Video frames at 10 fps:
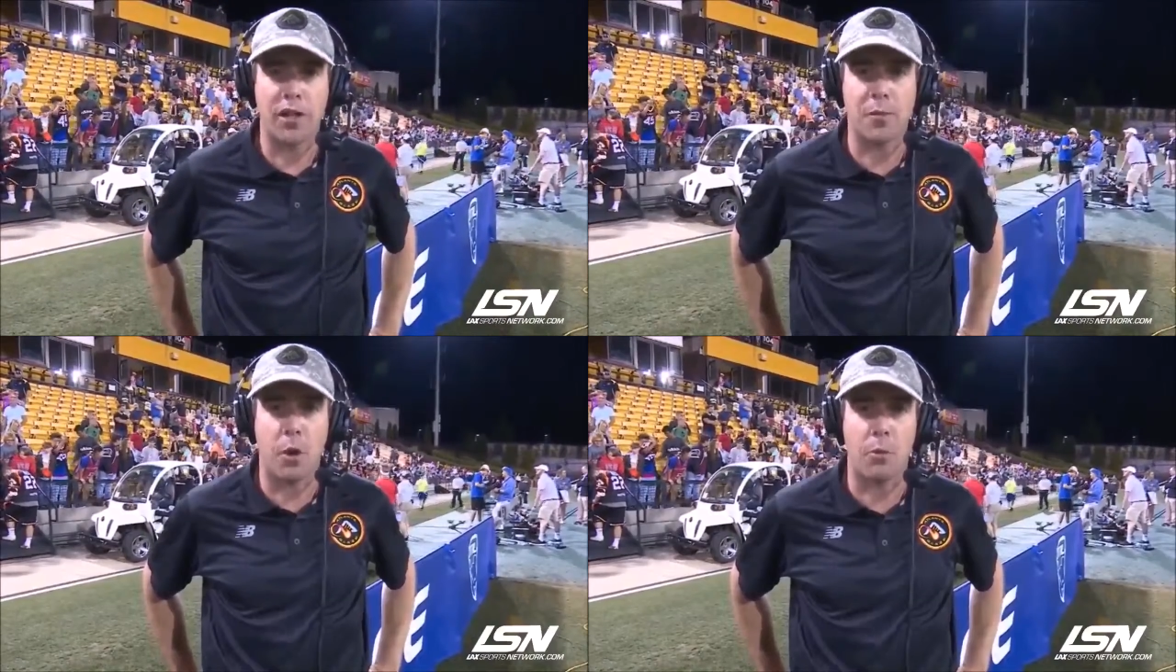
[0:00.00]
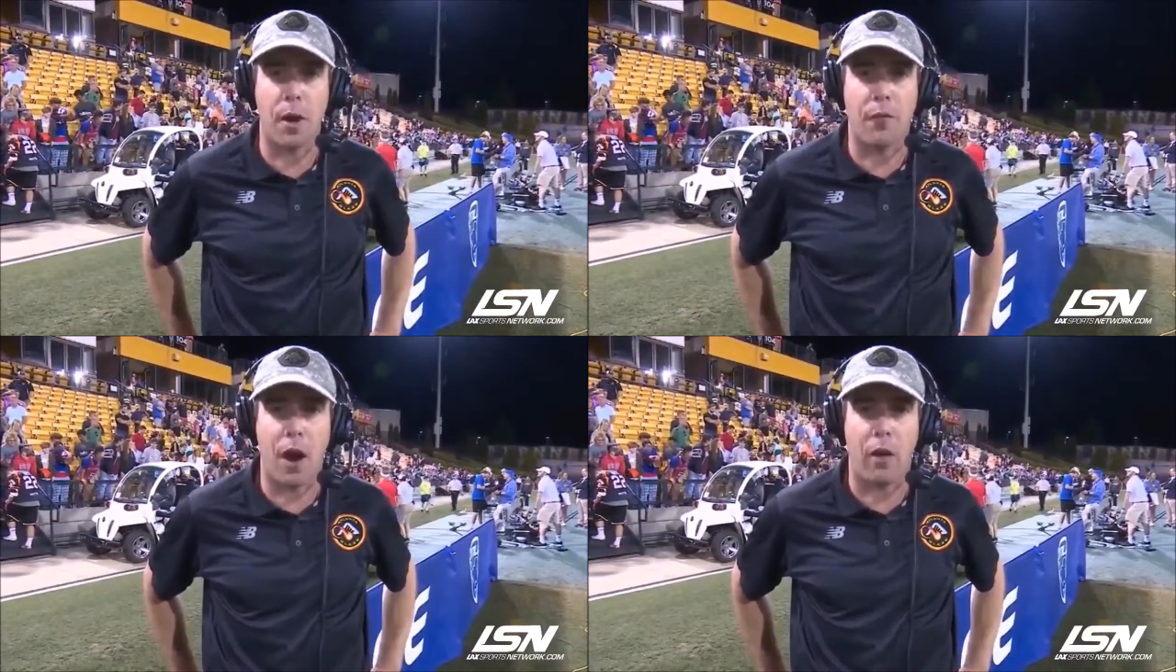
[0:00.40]
I spoke with
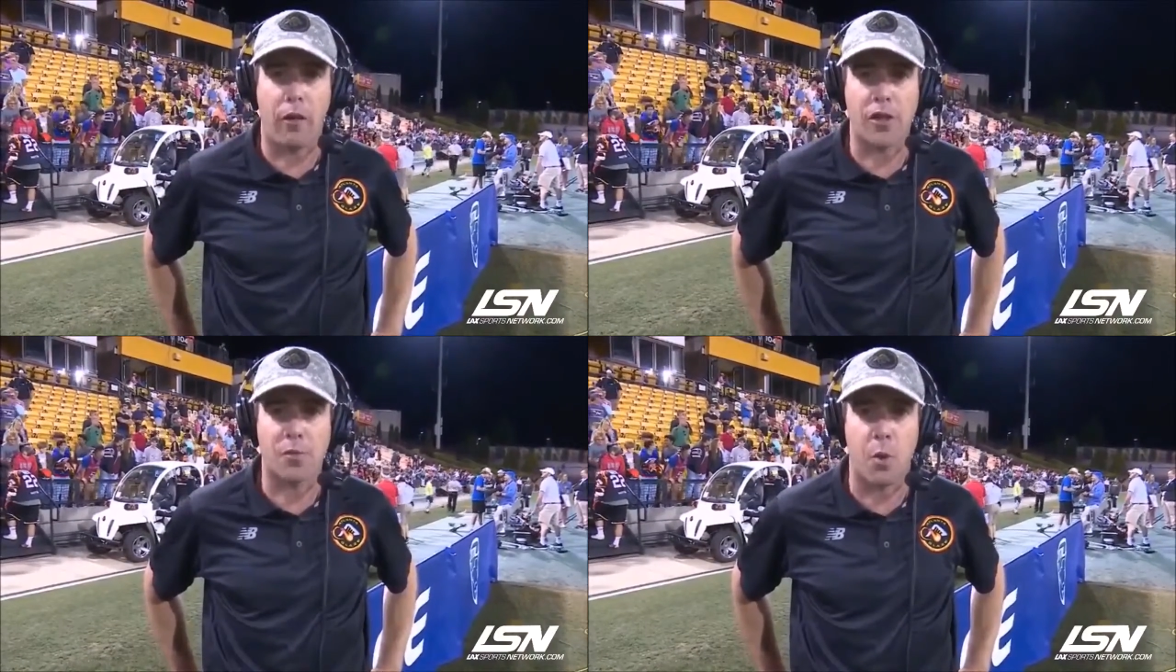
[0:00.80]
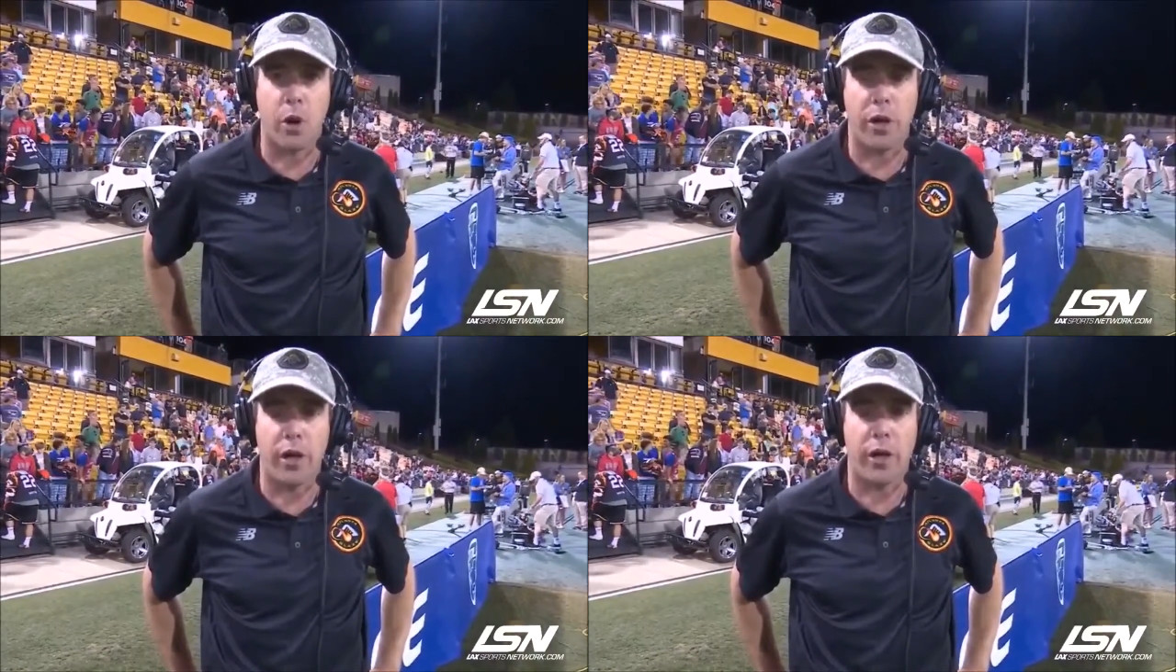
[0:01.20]
my father this
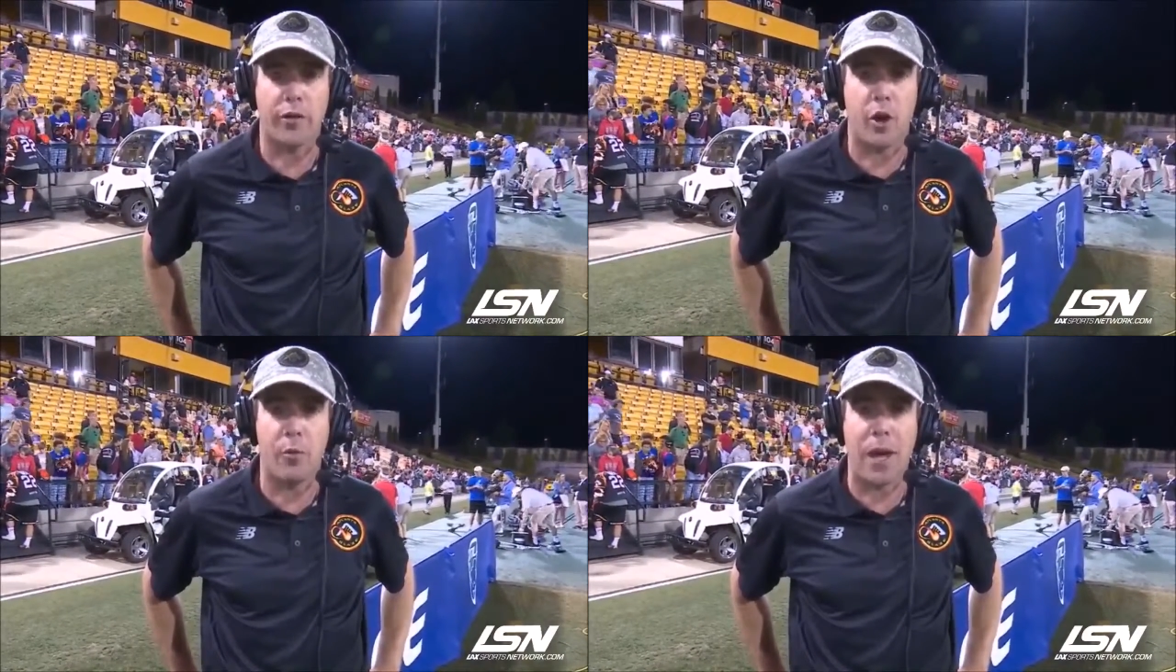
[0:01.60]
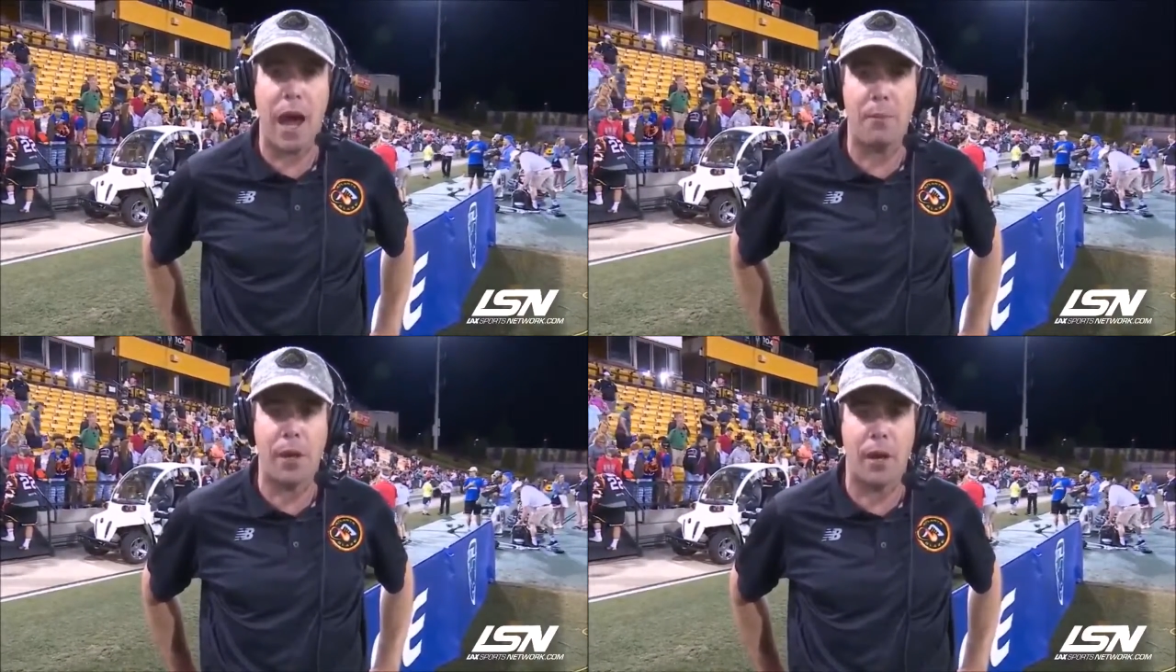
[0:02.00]
morning, and he told me
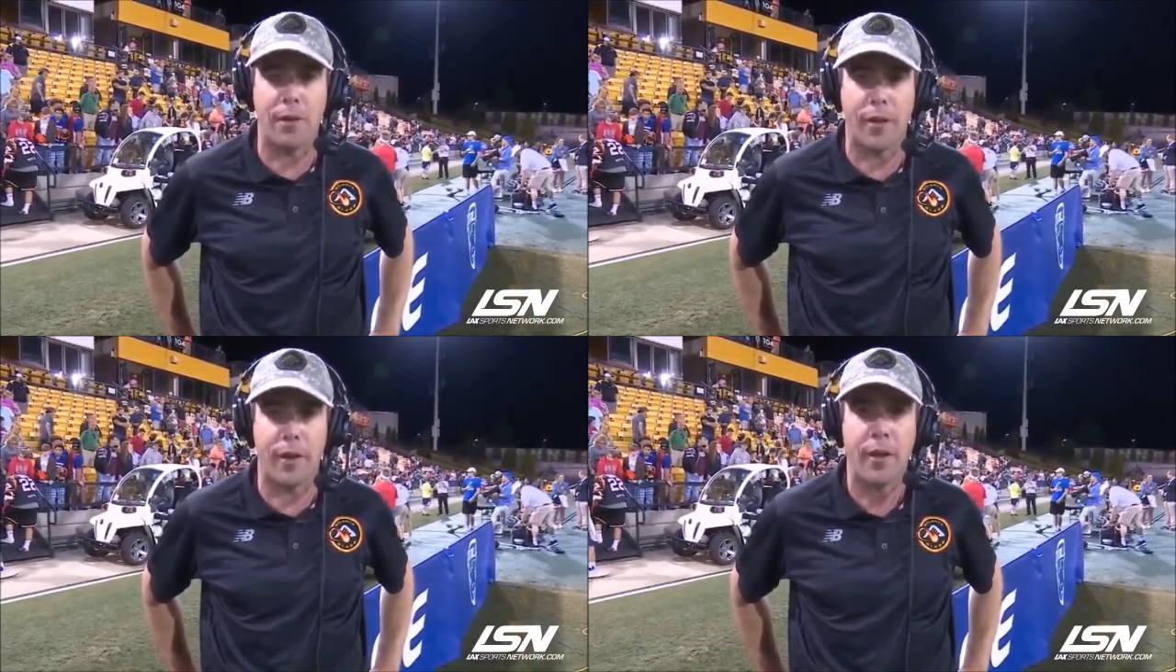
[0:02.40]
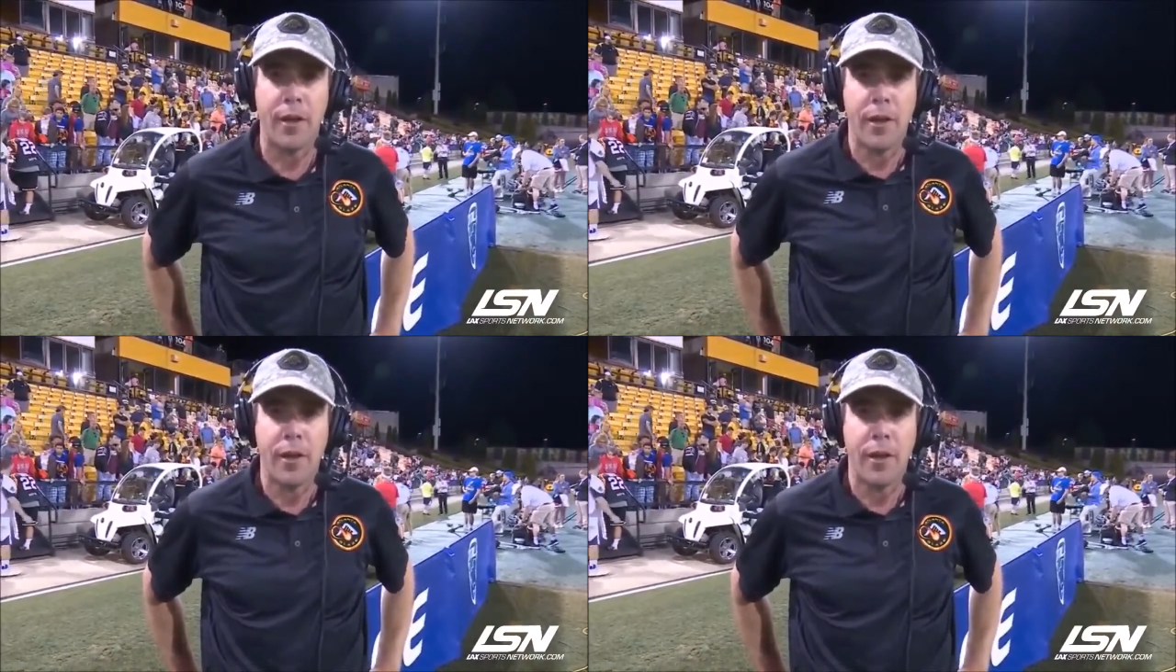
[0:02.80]
happy hunting.